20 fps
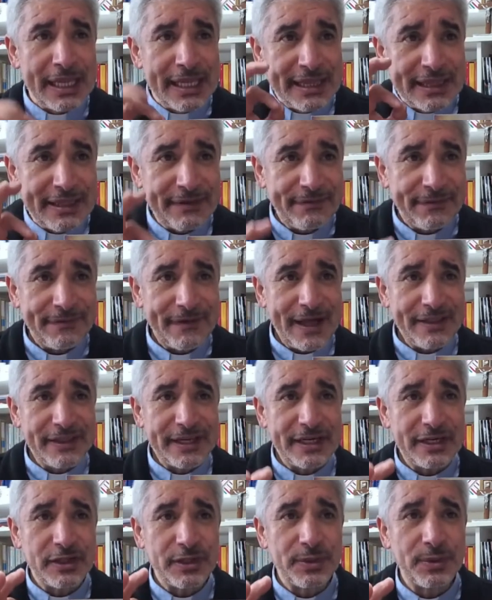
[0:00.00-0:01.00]
The
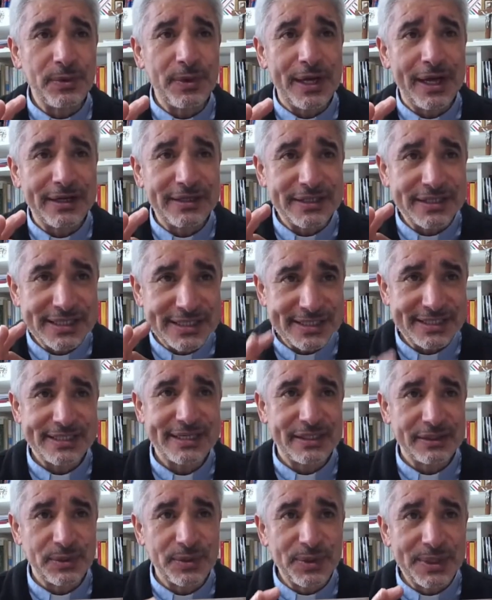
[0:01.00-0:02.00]
Father,
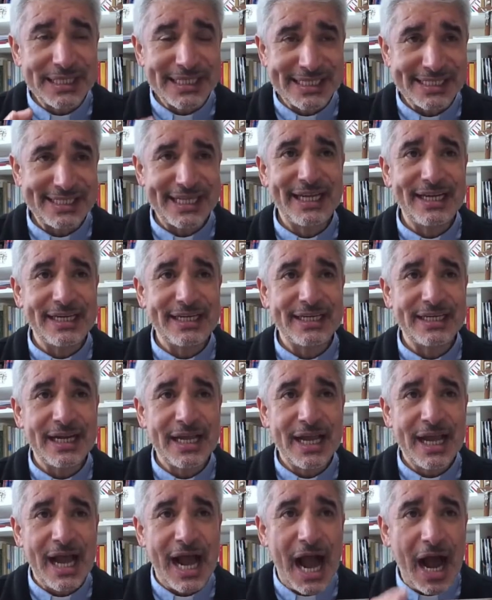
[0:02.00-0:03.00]
through His
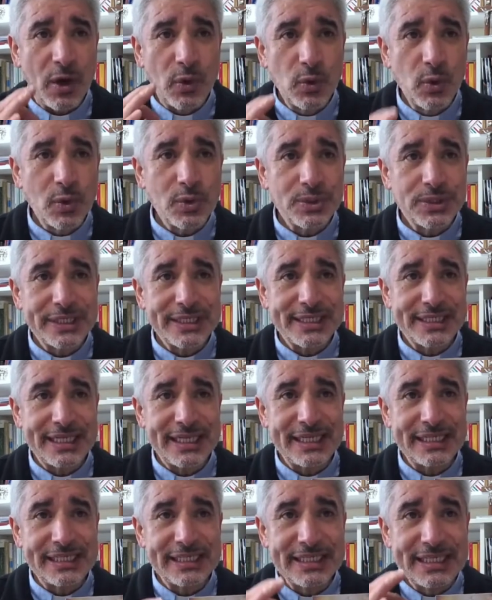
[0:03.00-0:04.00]
Son, arouses
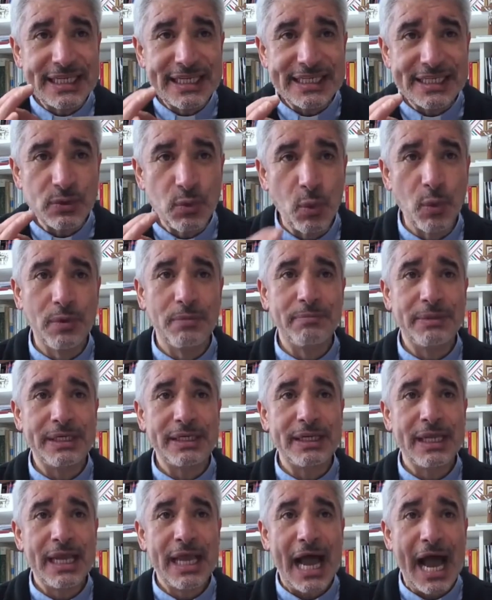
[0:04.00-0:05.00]
in this
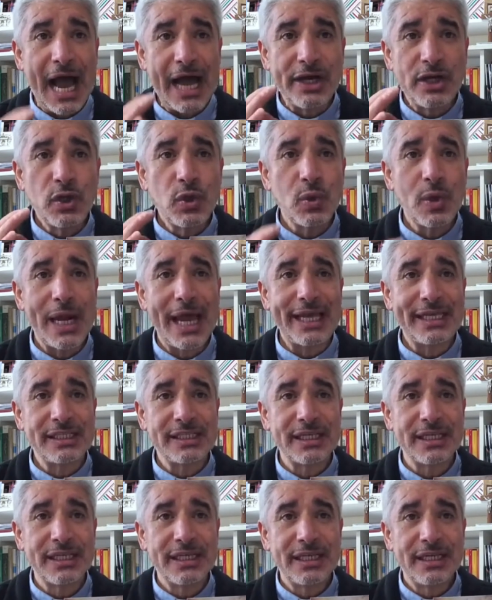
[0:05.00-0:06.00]
woman a new
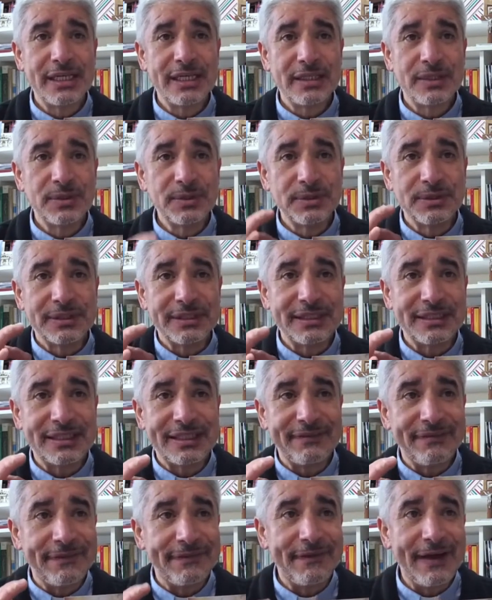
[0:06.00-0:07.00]
light to
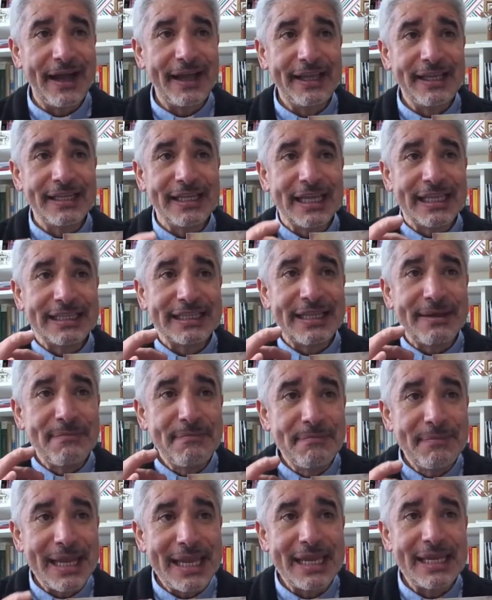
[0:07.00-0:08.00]
define the
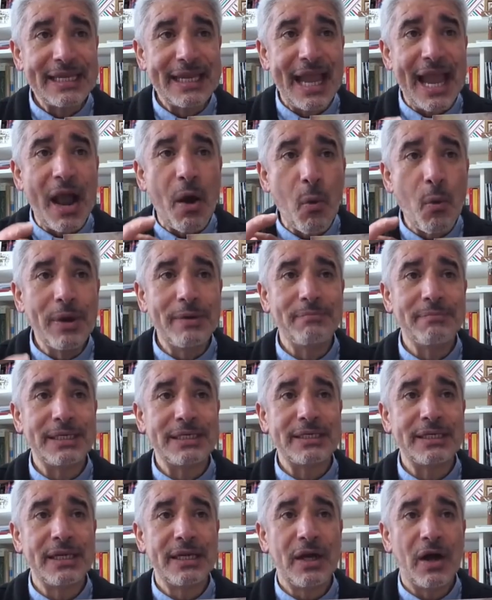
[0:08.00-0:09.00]
men and
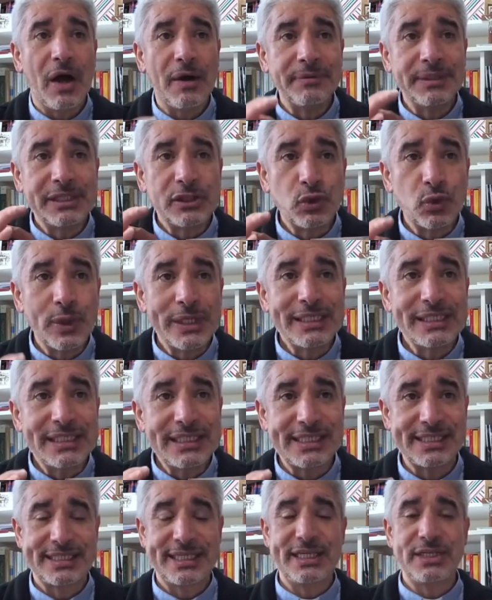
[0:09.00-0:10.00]
women of the 20th
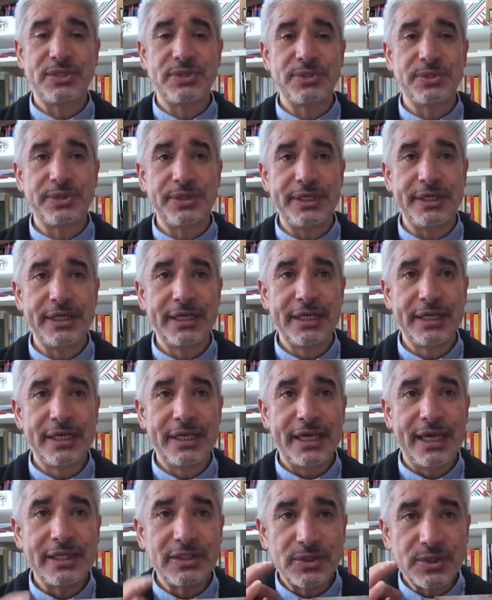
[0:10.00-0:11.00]
century
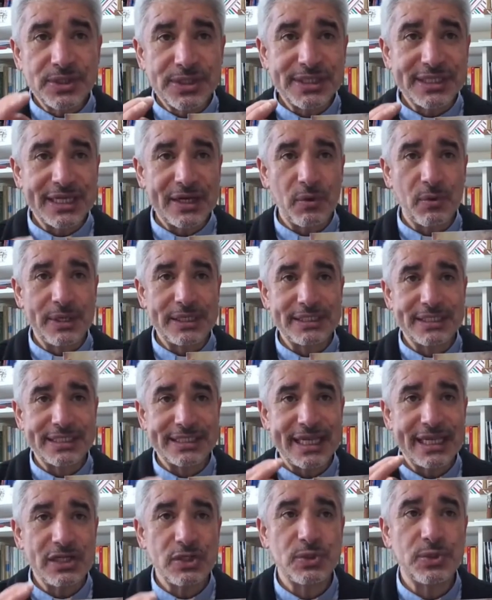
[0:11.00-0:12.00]
and subsequent
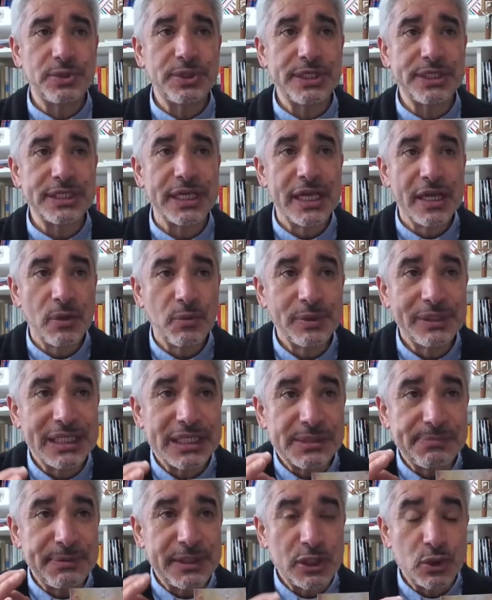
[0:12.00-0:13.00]
centuries with the
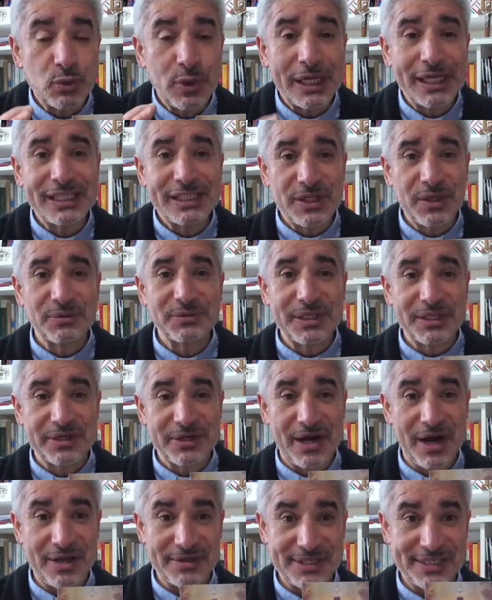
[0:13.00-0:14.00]
spirituality of the
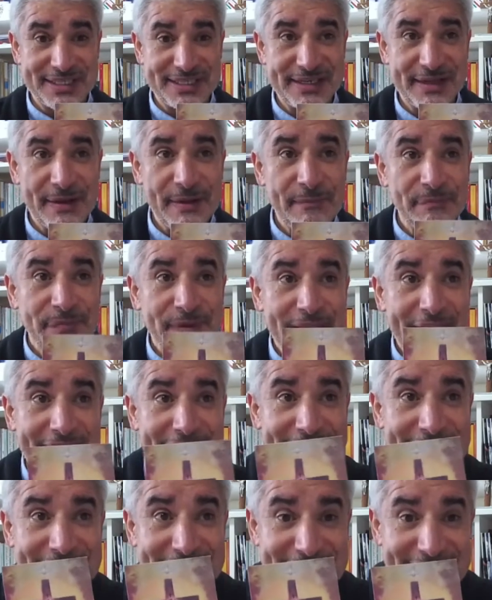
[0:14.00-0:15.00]
cross.
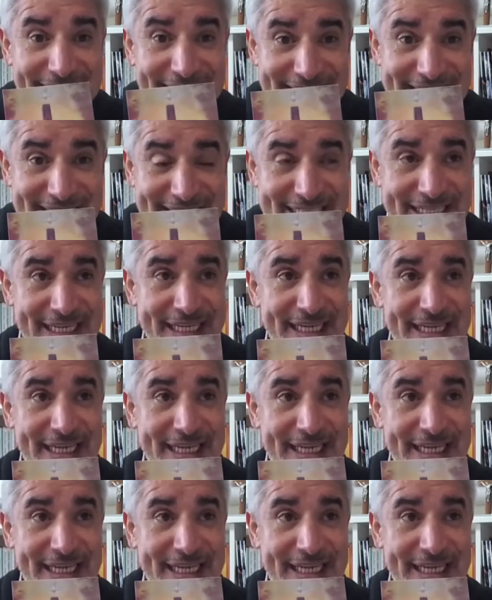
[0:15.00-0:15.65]
And in this,